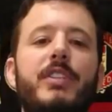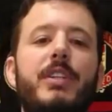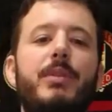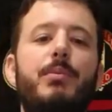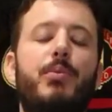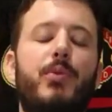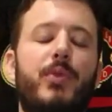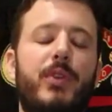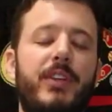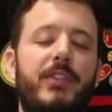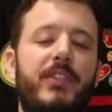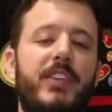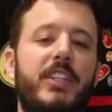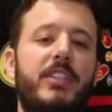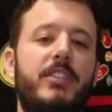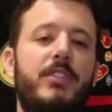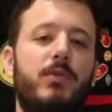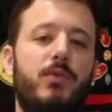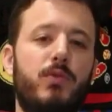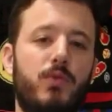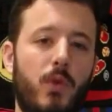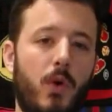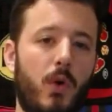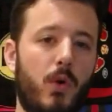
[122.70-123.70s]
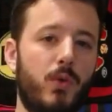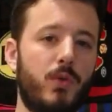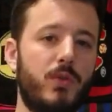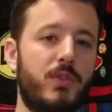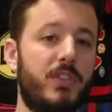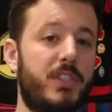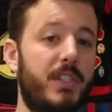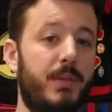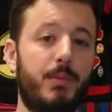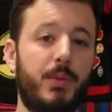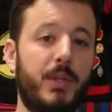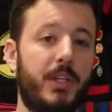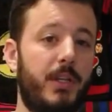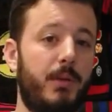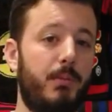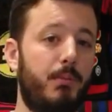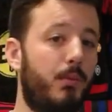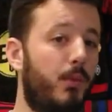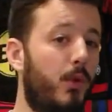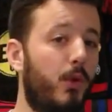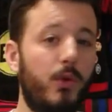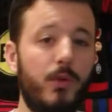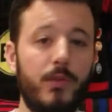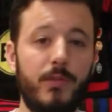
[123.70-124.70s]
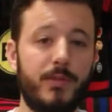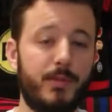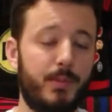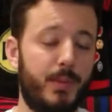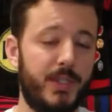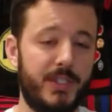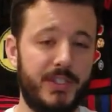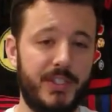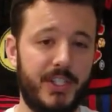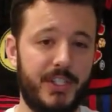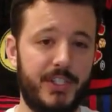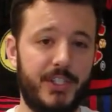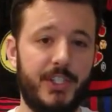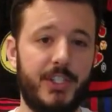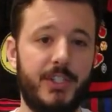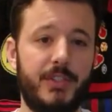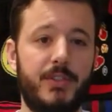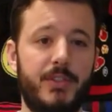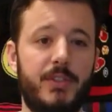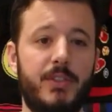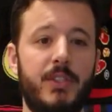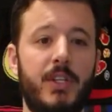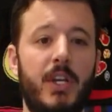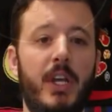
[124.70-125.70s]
in previous roles simply moved positions.